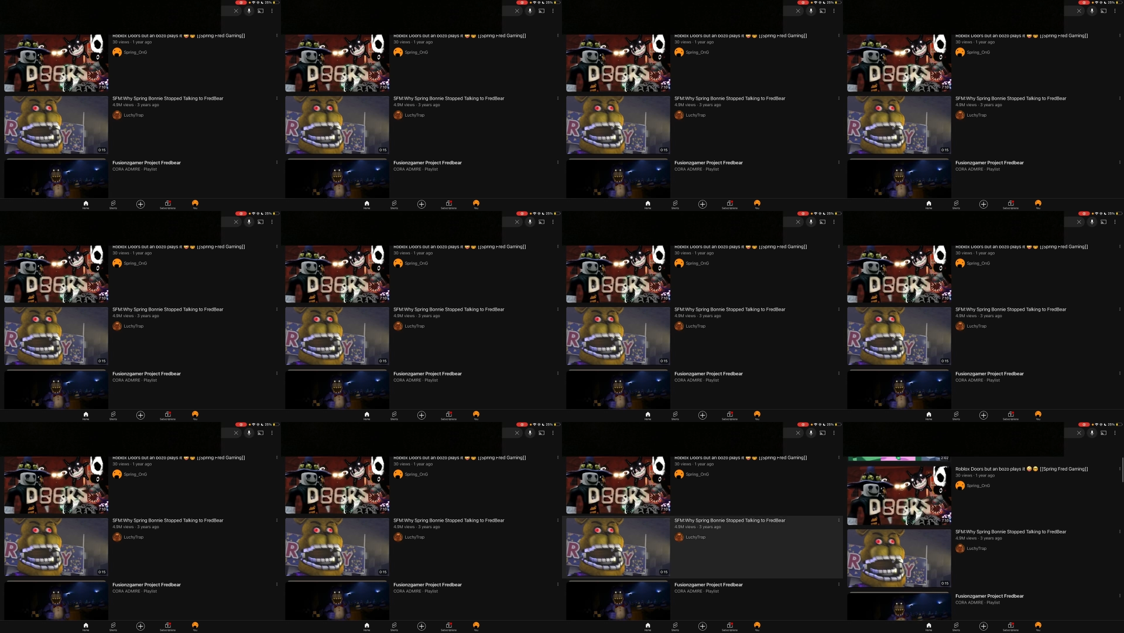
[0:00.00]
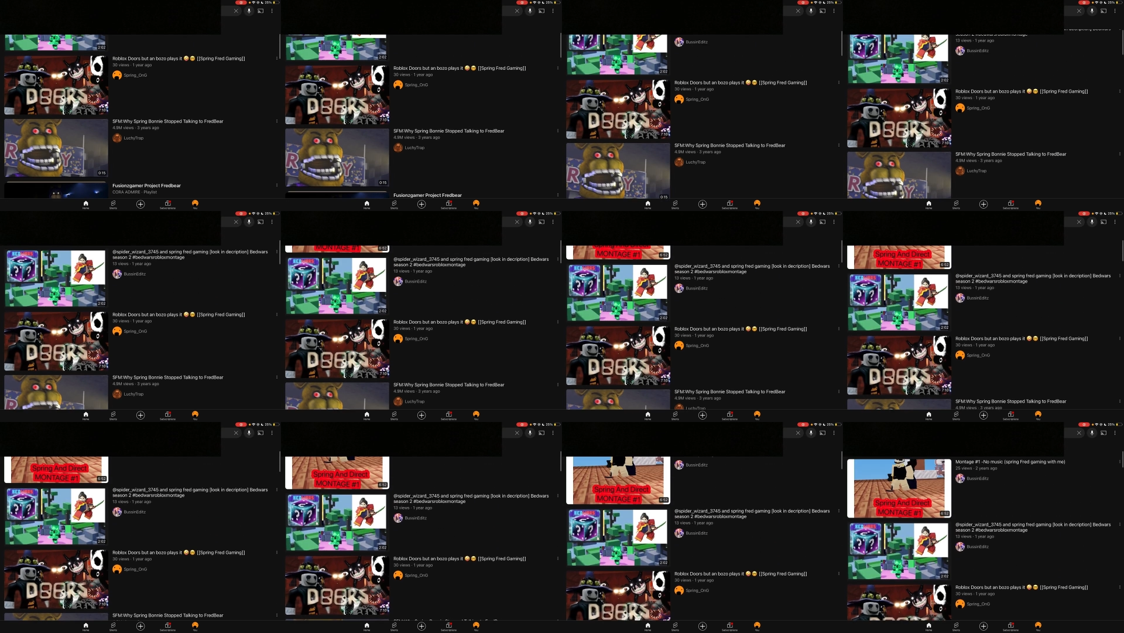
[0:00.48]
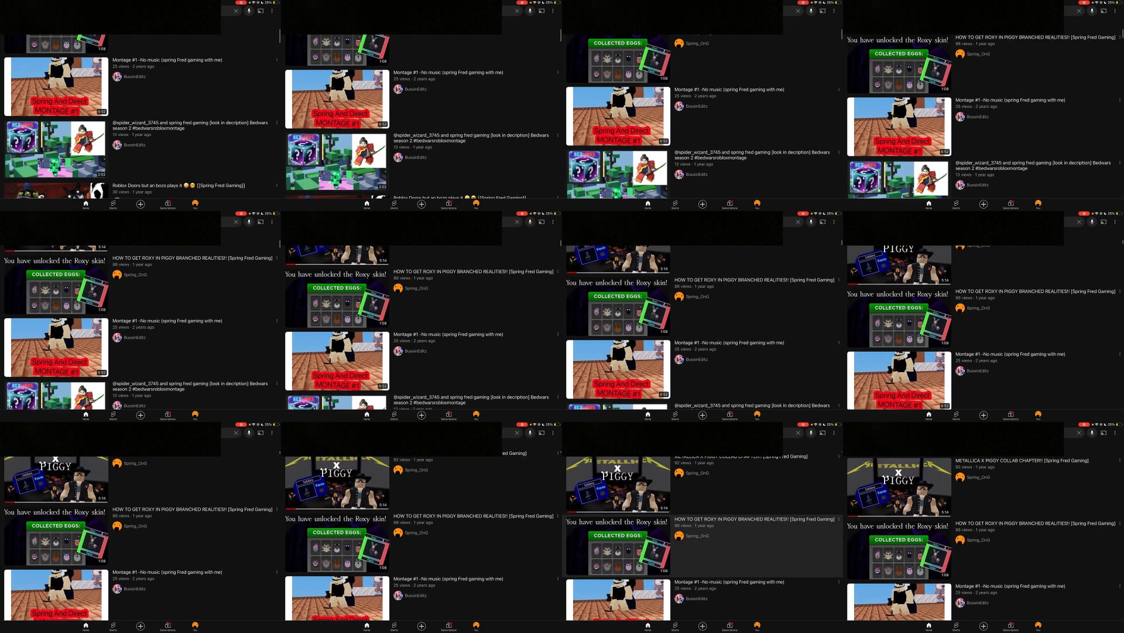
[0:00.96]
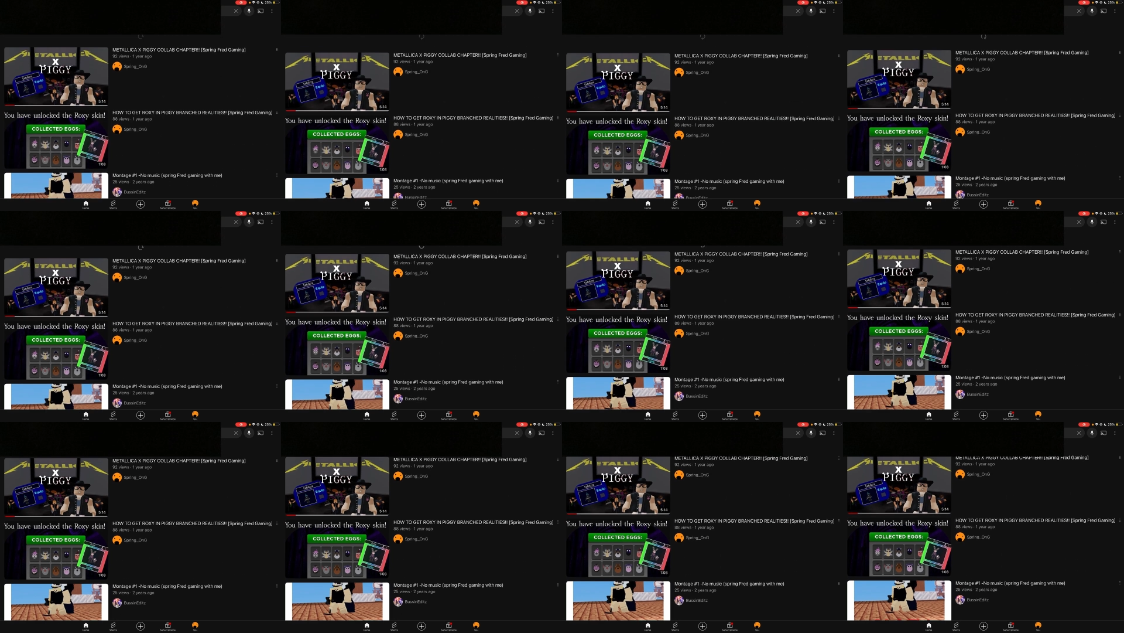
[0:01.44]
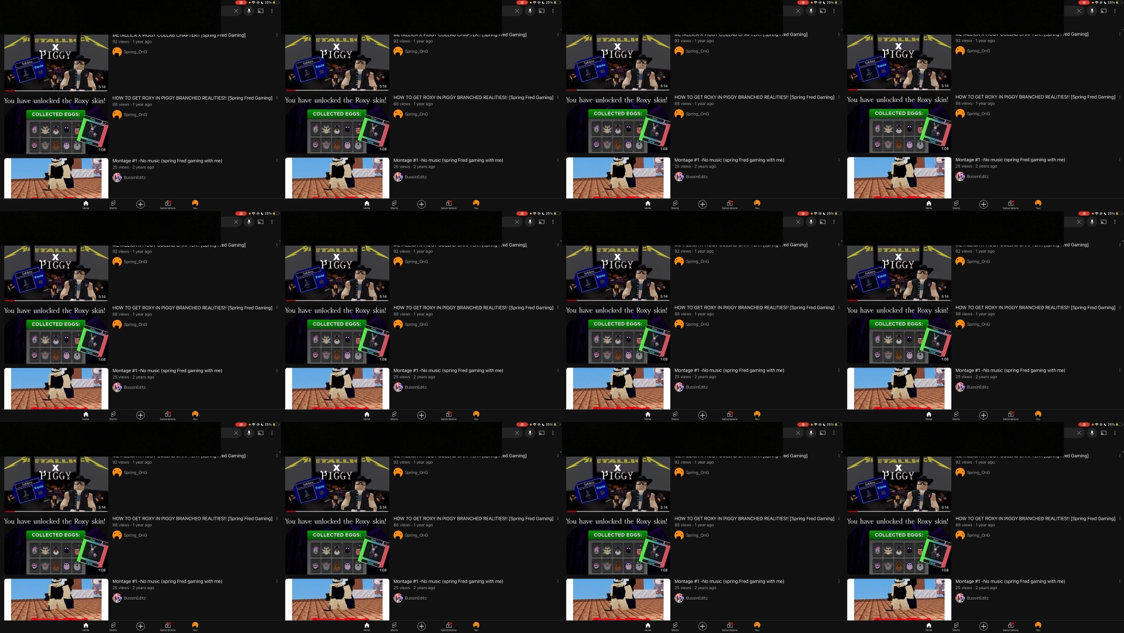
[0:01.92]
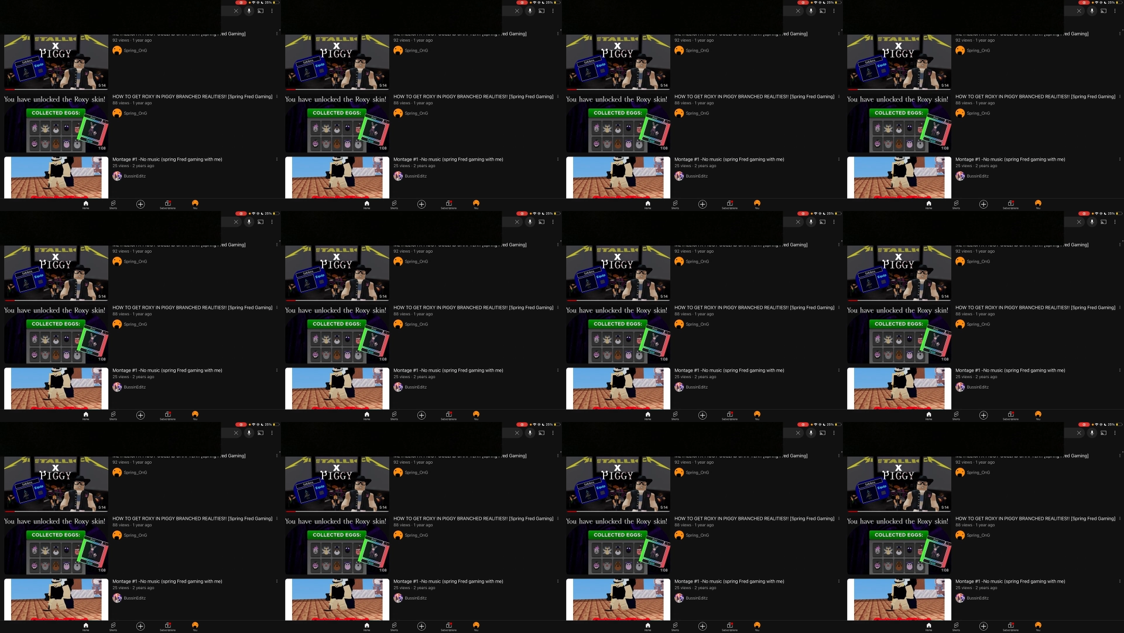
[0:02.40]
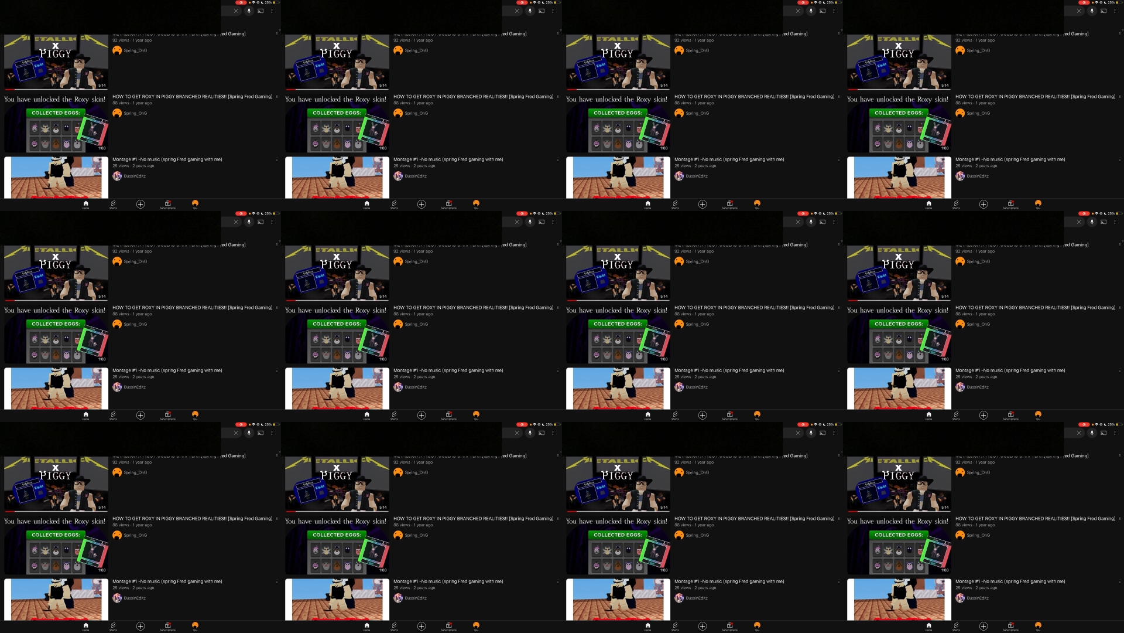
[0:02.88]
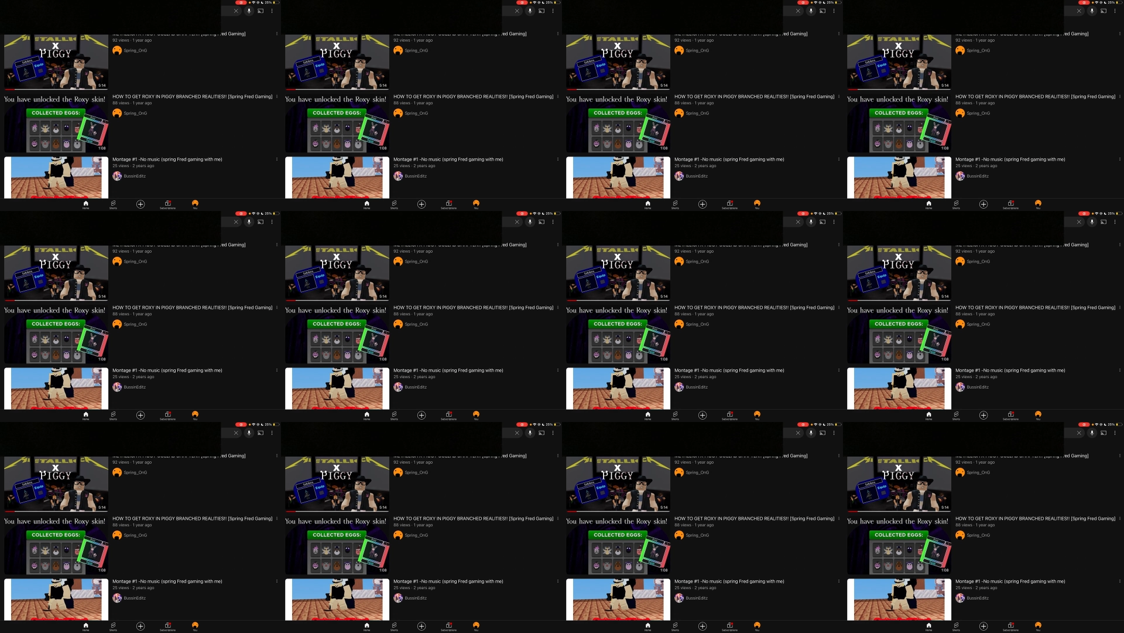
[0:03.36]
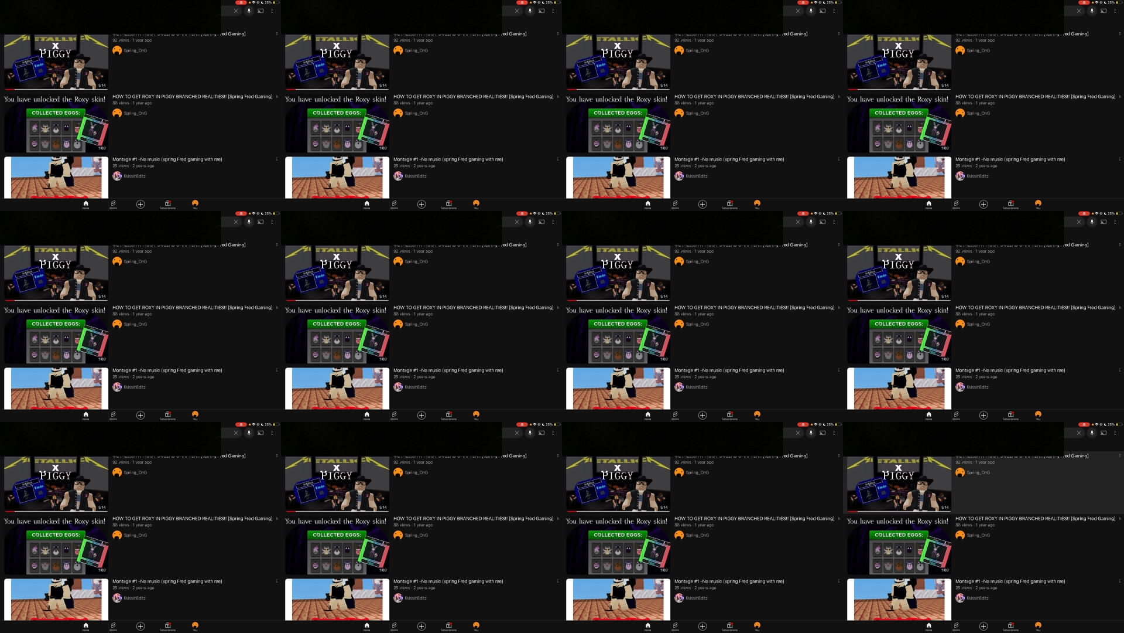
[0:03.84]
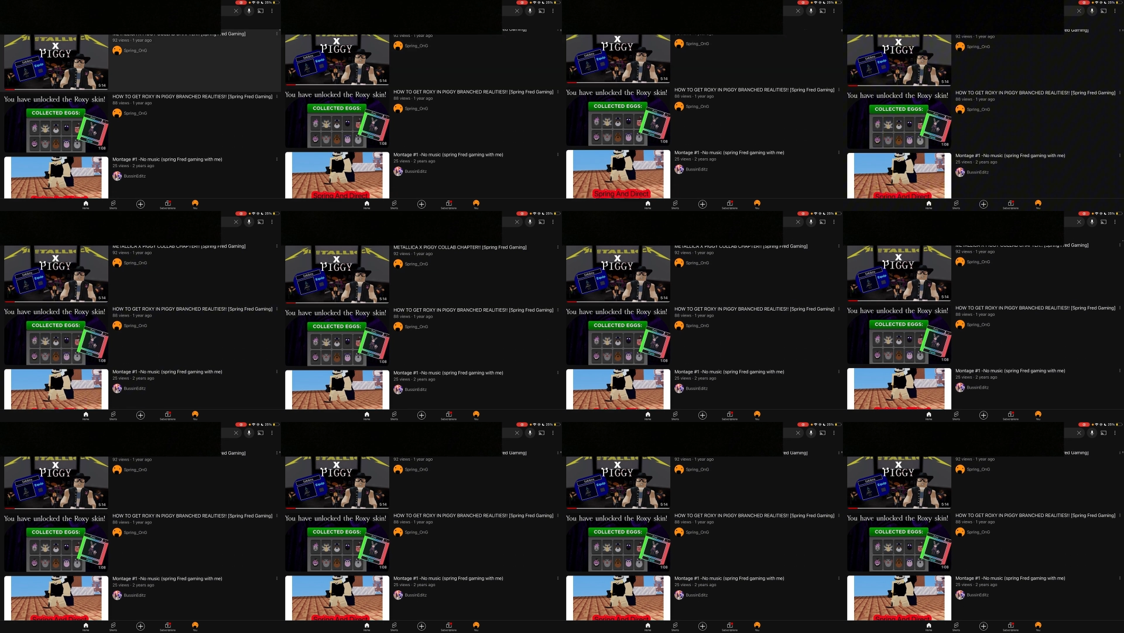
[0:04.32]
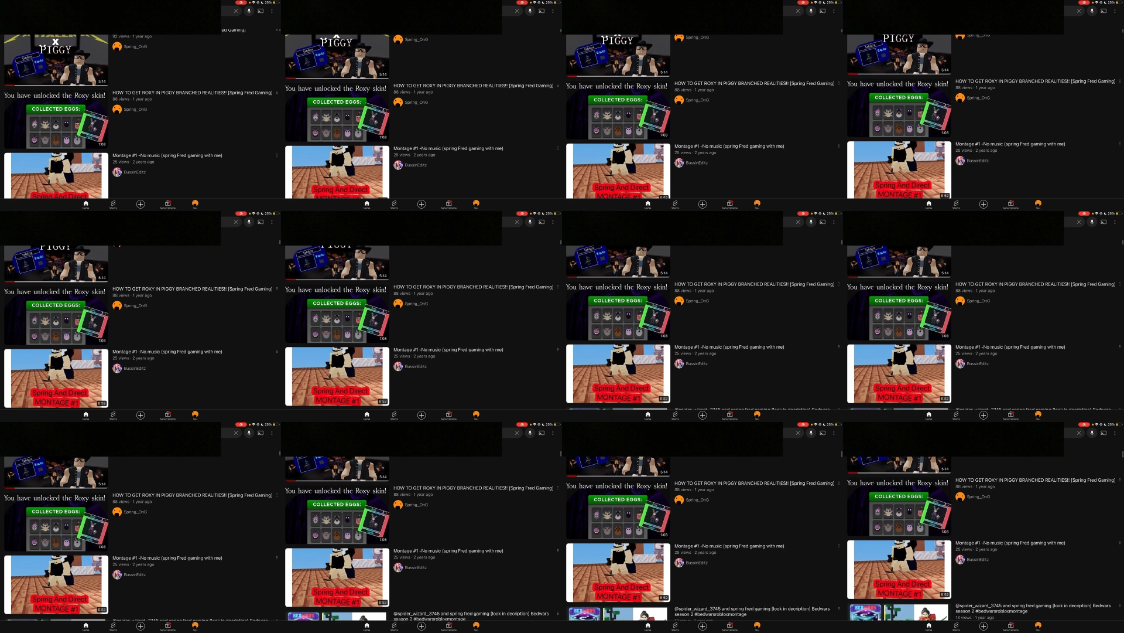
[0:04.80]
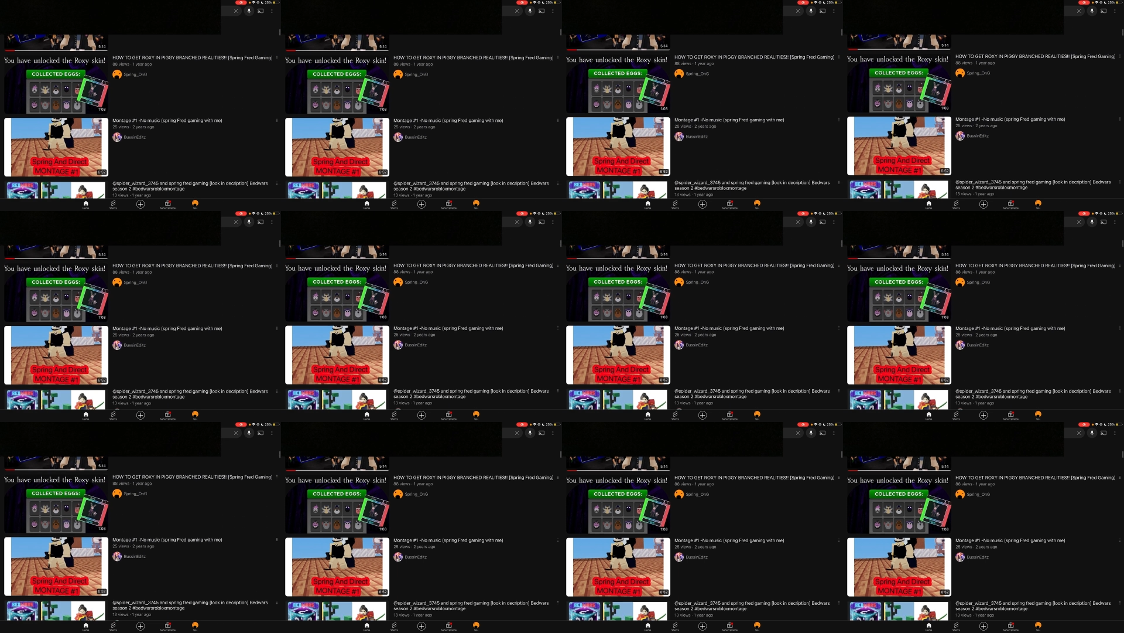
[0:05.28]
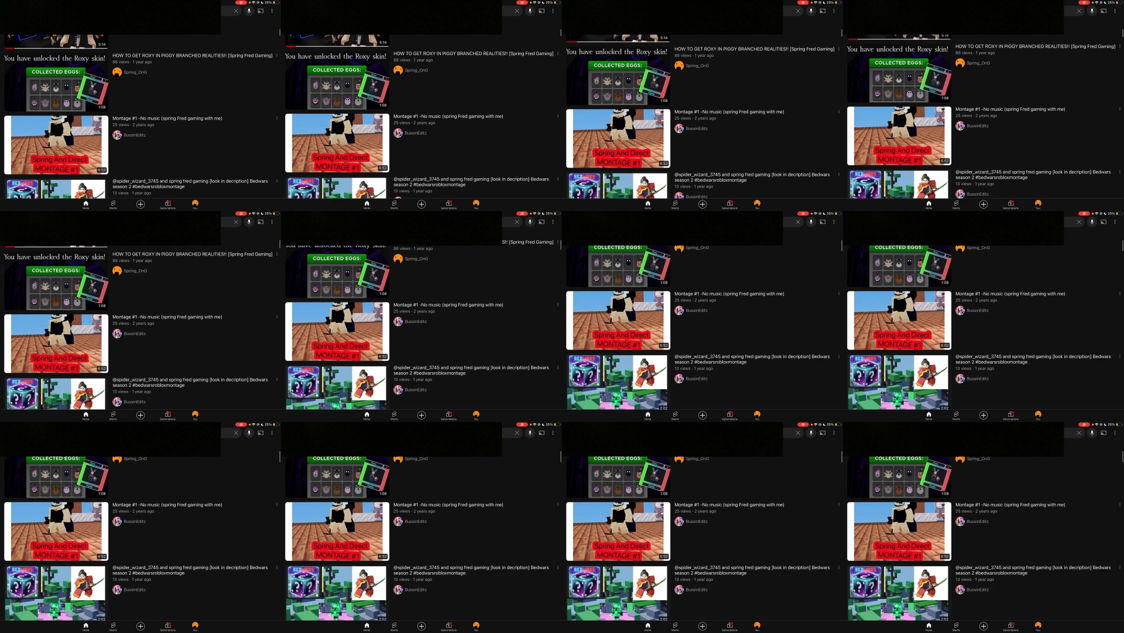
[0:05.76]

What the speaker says: [unreadable: no face in view]